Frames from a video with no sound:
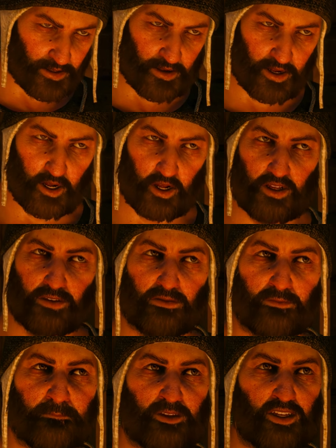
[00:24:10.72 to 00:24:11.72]
than the crow's
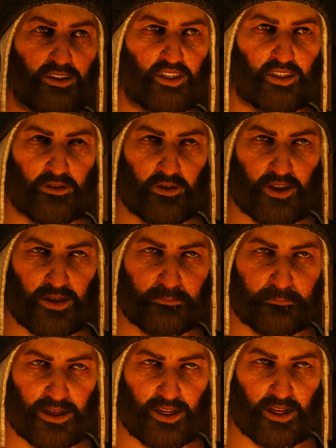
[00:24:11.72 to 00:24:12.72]
perch with
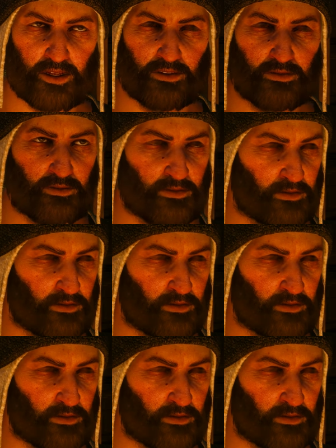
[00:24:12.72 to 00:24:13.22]
the Baron.